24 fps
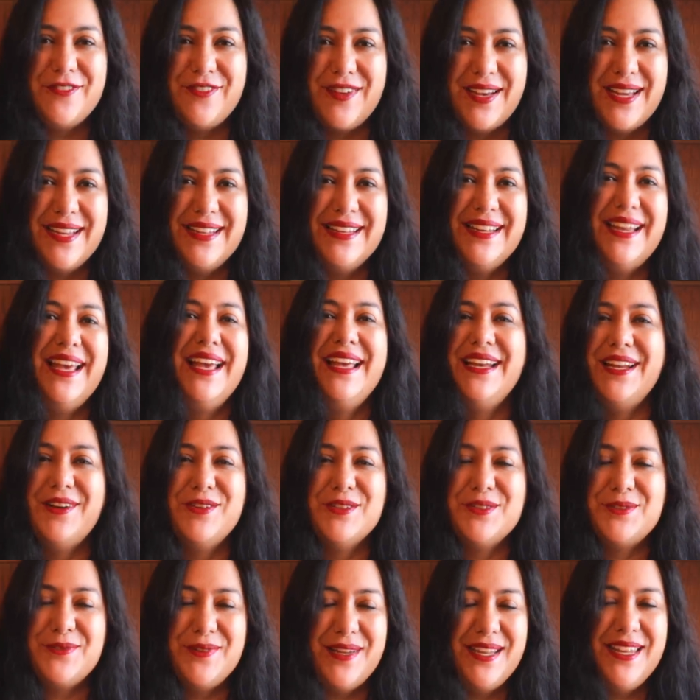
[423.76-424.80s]
fun, and I
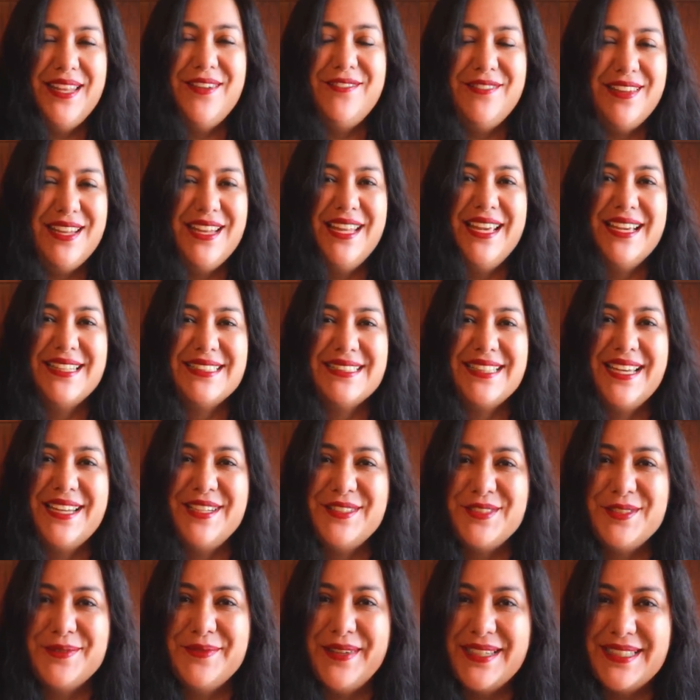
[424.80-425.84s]
was really really
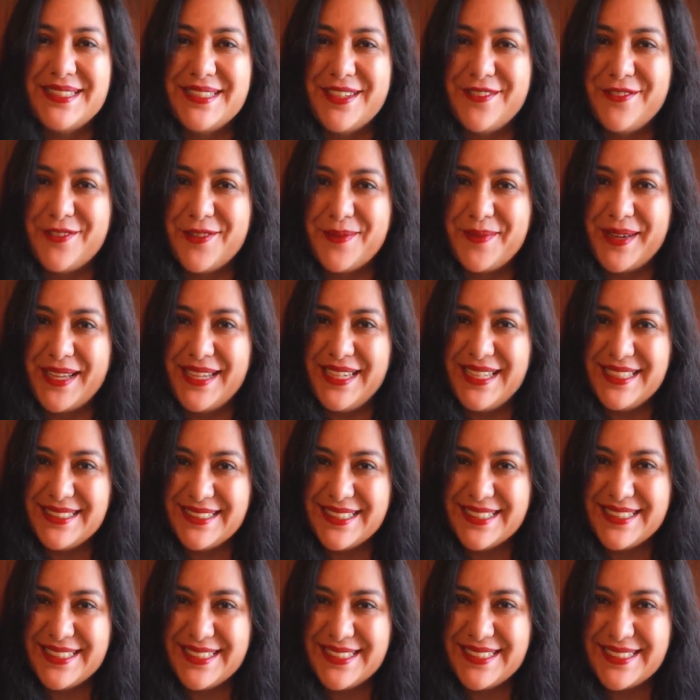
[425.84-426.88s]
excited to make some for my
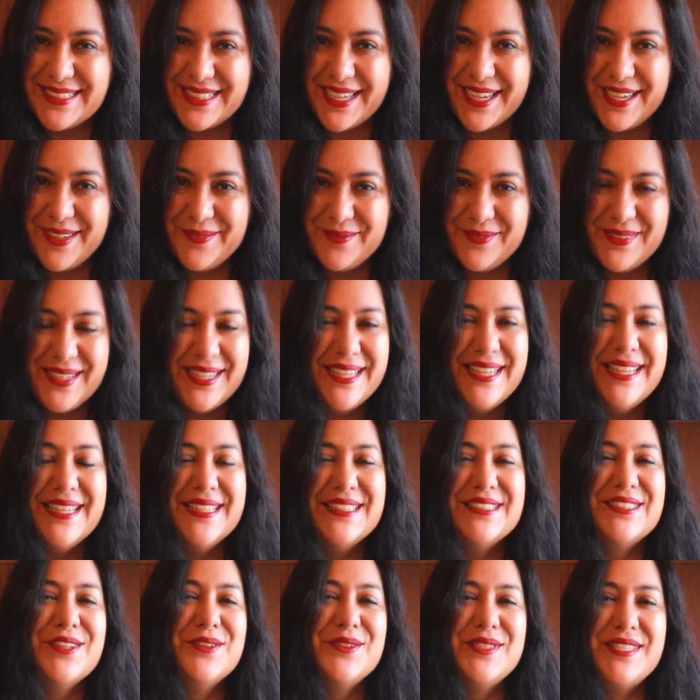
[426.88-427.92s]
nieces this time.
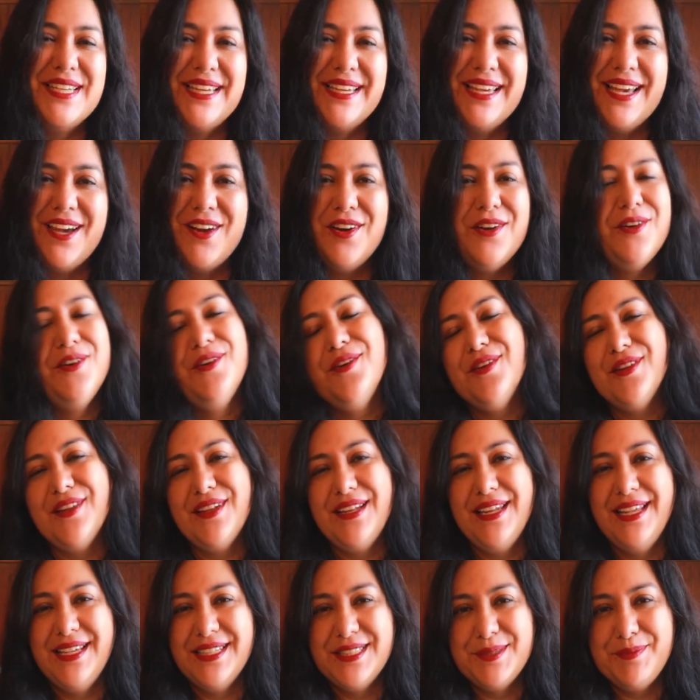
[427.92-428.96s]
So check out all
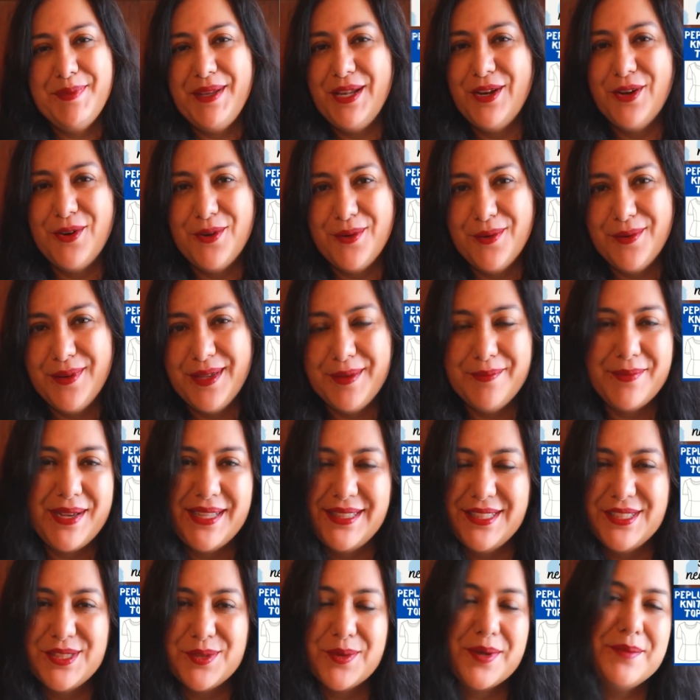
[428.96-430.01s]
the links below in
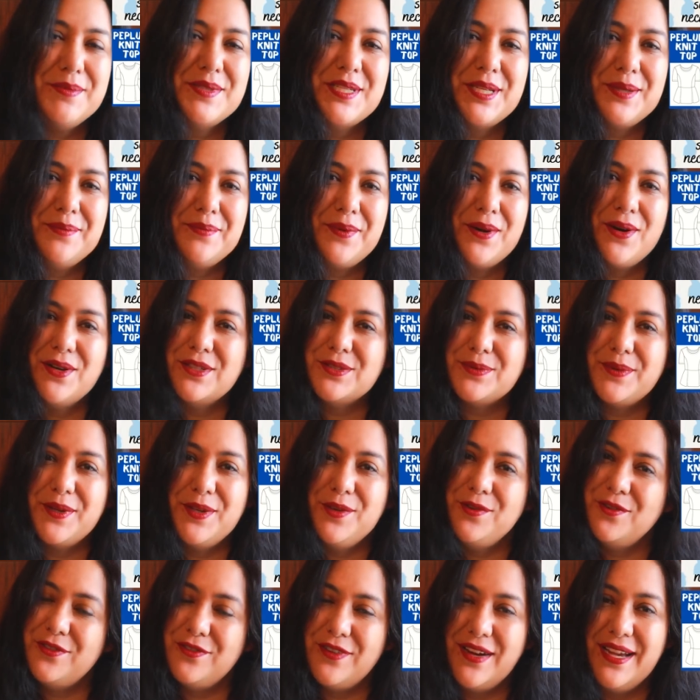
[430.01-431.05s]
my description box, where
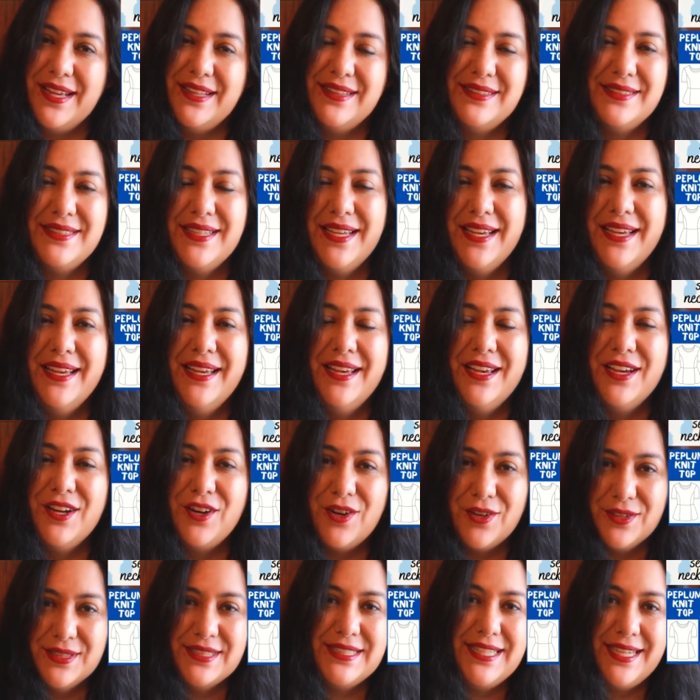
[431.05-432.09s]
you'll find
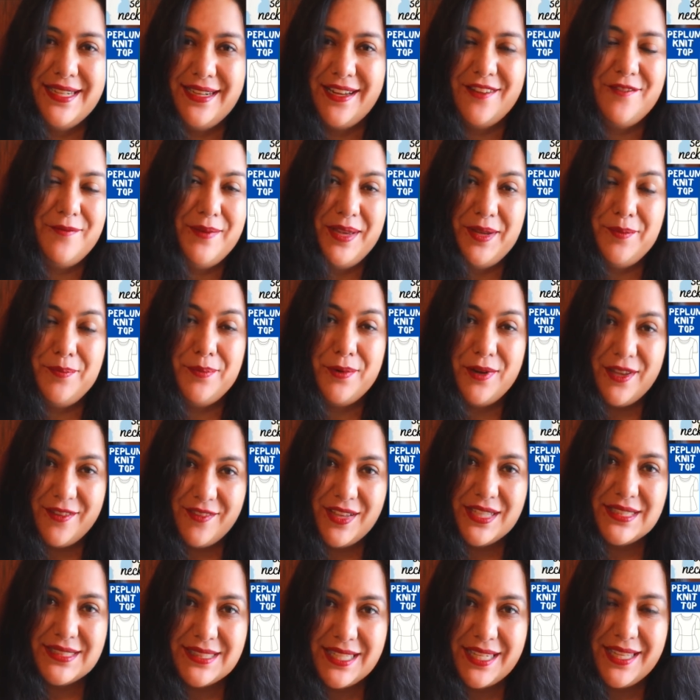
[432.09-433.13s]
content I've made
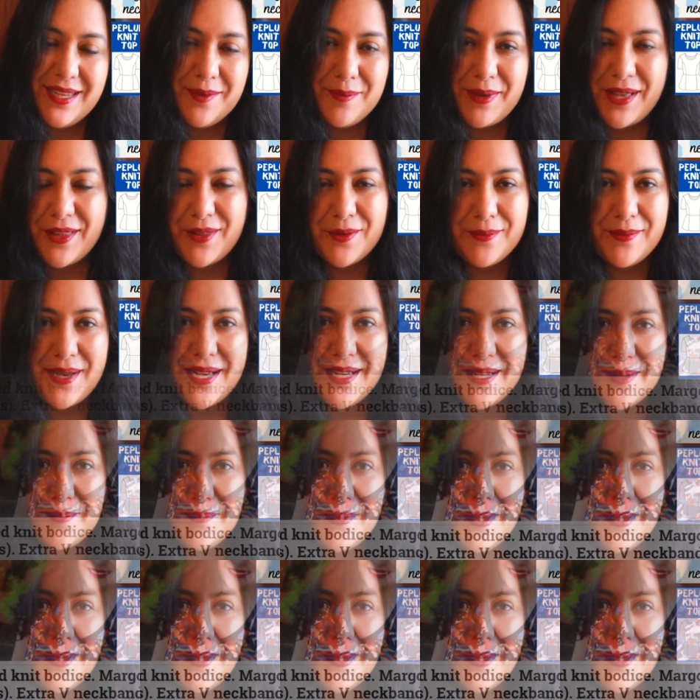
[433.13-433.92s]
previously about the Margot